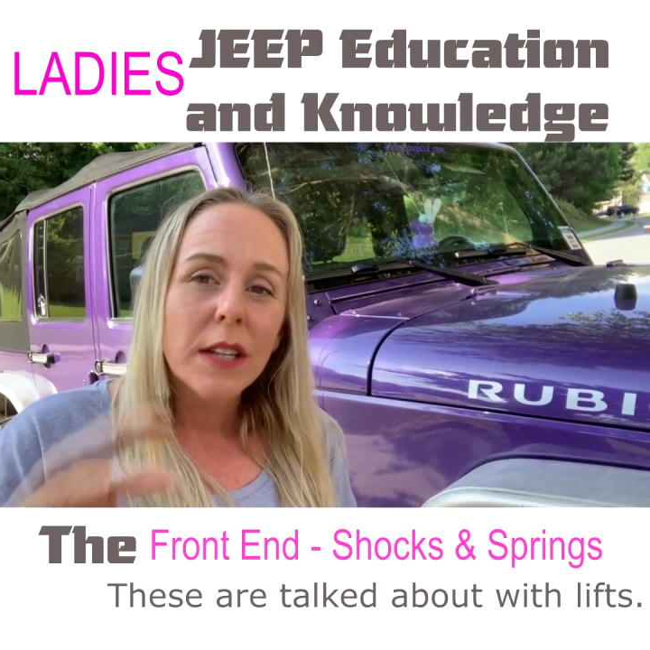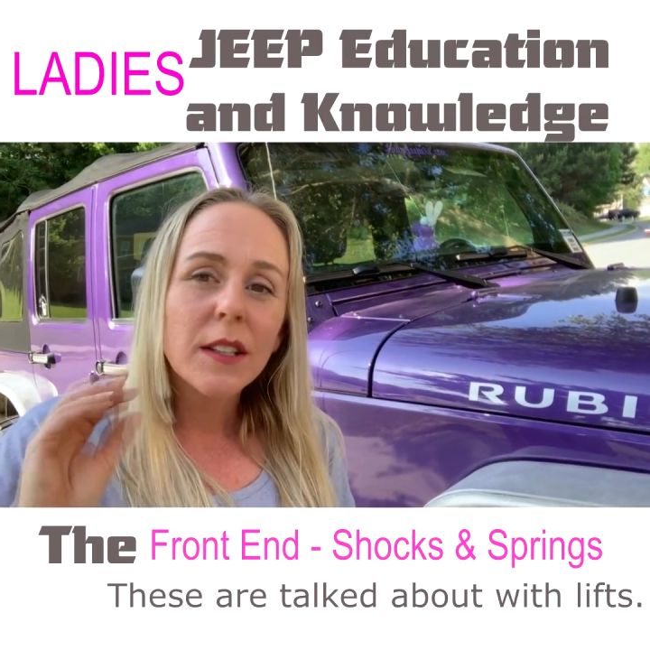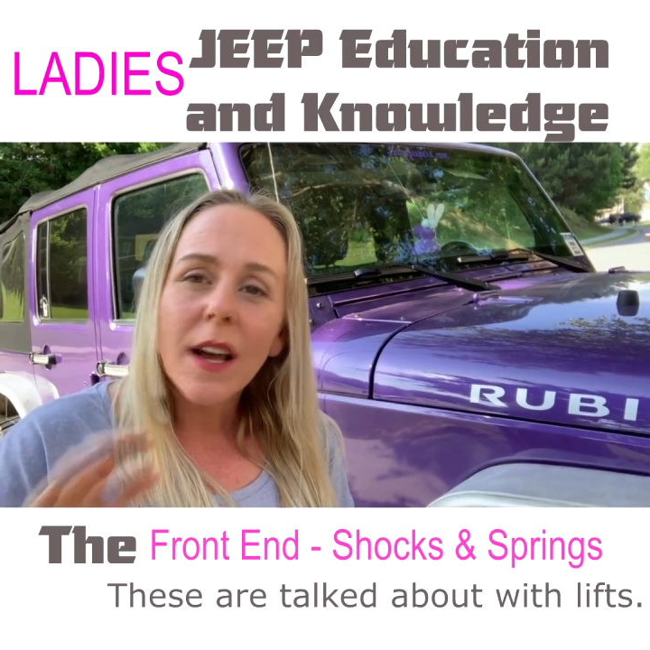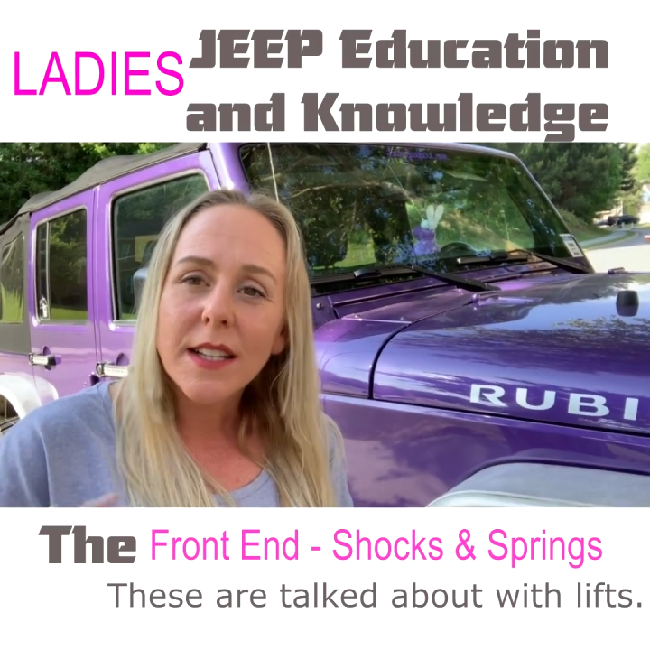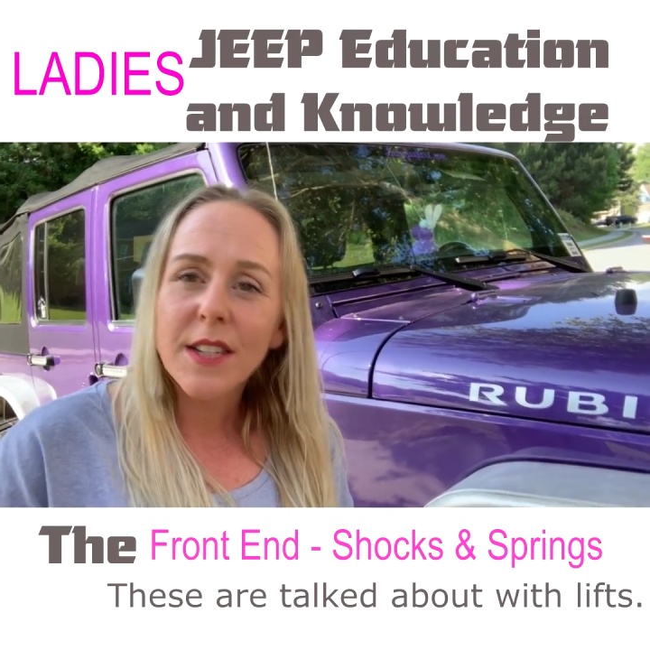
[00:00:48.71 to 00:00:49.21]

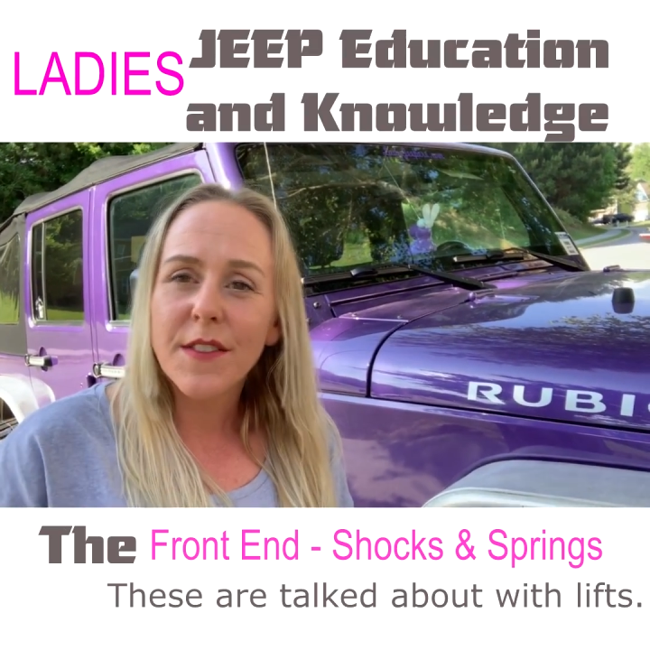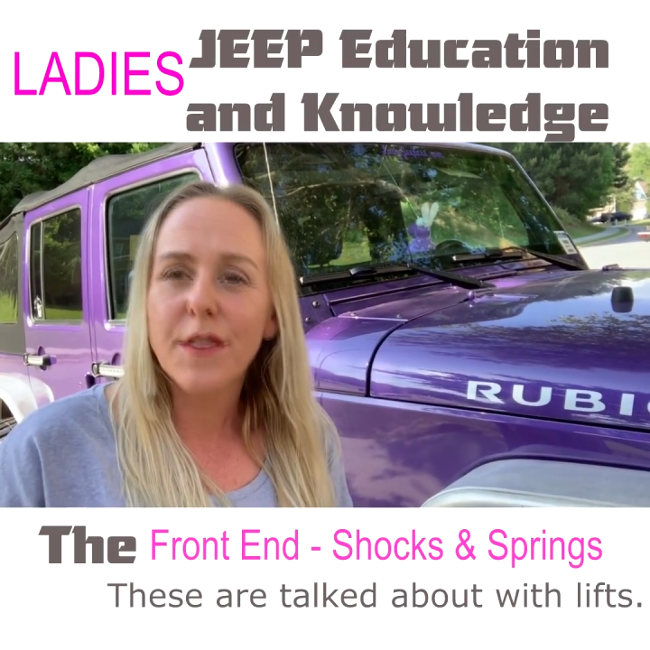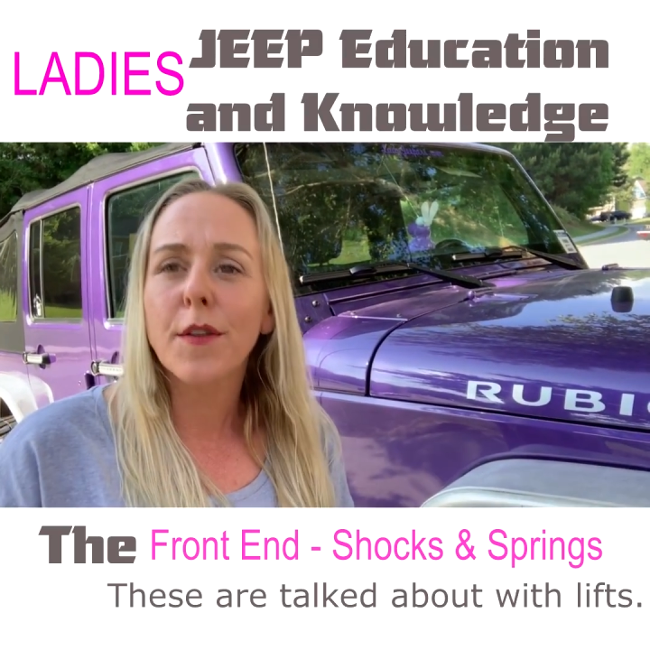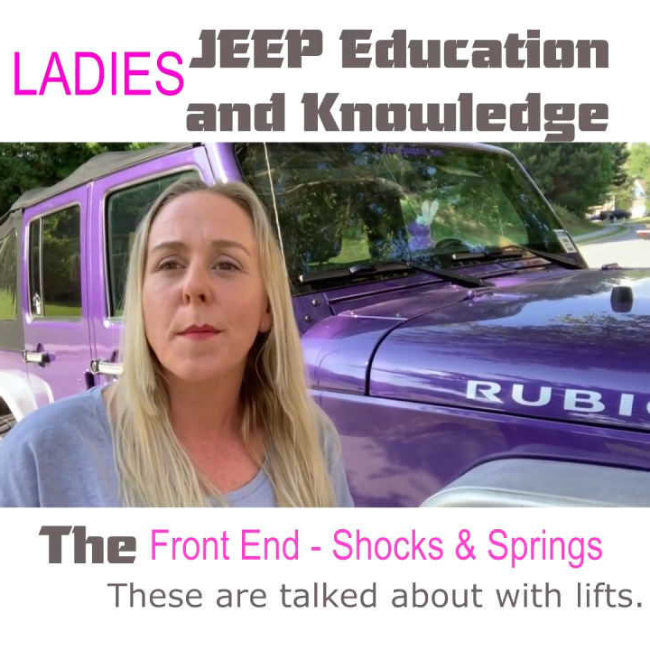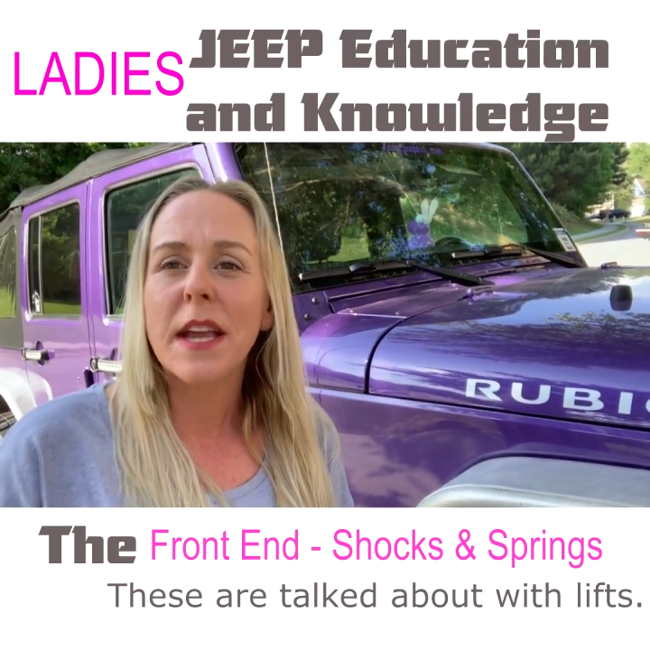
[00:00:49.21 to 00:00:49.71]
lots of
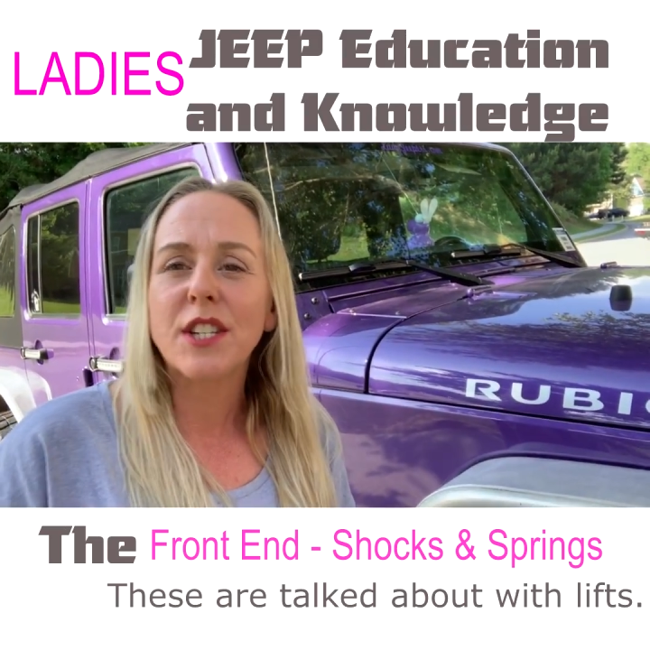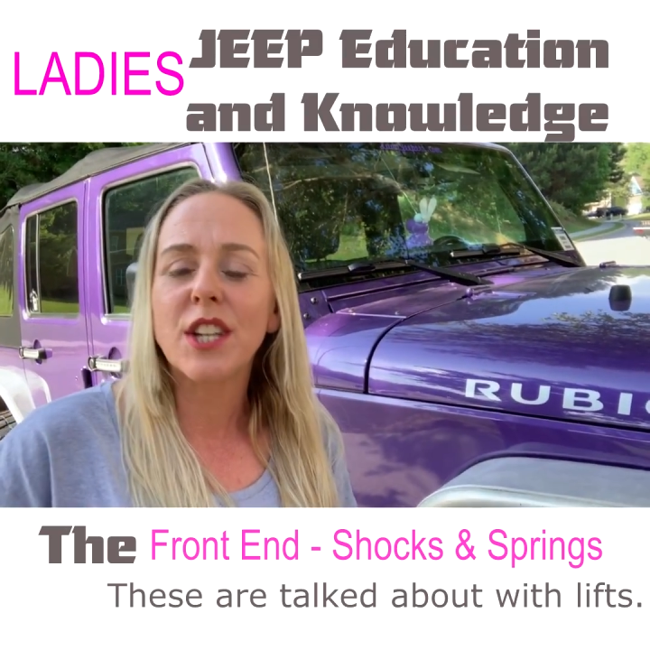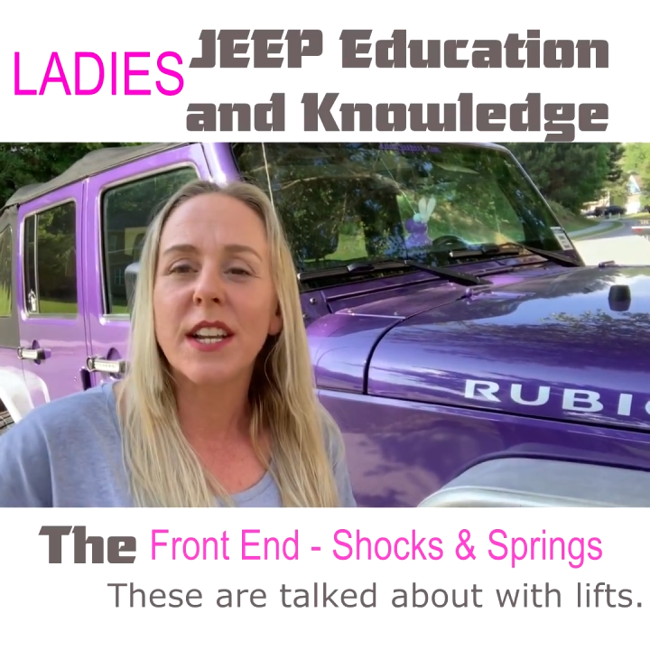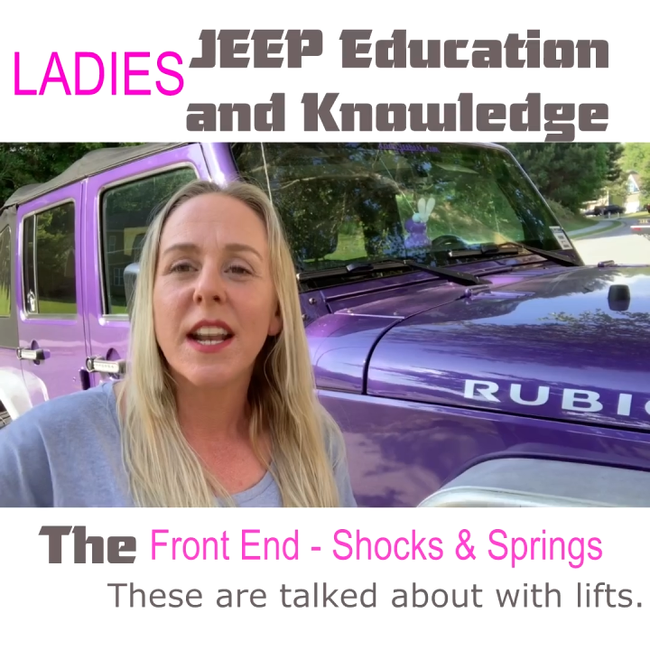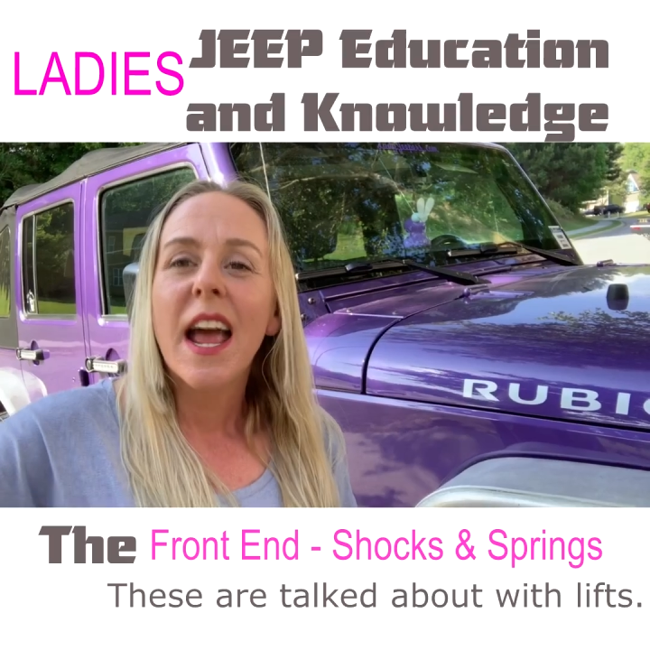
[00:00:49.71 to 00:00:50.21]

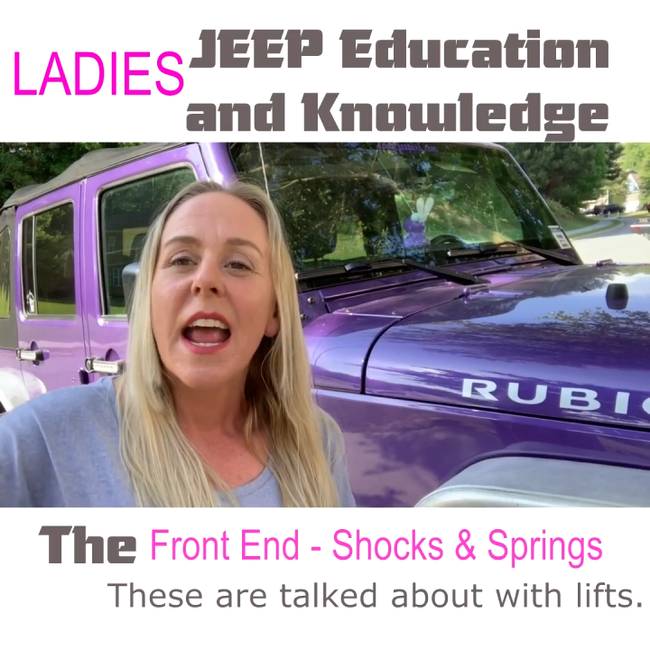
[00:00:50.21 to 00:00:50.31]
information,